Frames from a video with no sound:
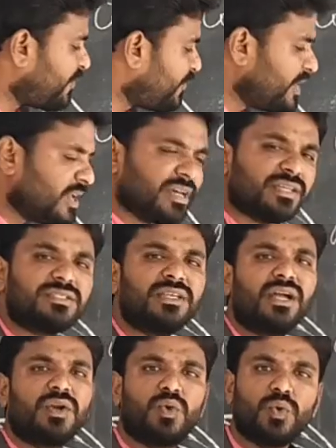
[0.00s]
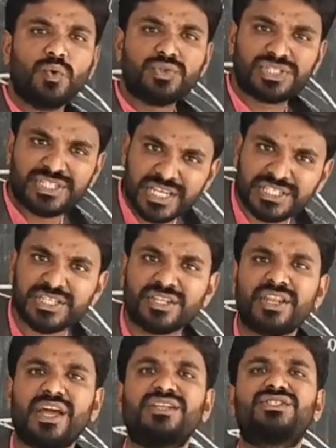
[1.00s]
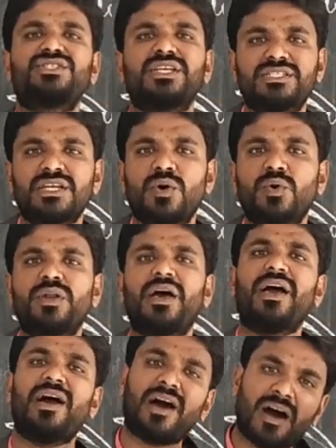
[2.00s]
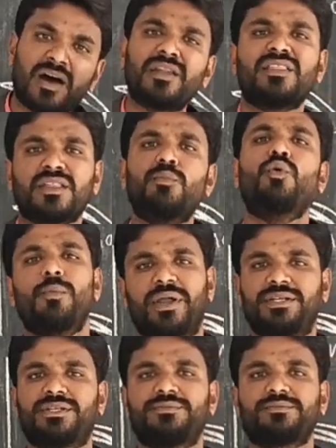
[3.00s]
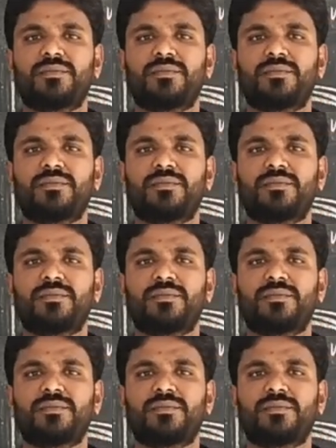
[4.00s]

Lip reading: the fingers to stitch in and stitch out or in the movement.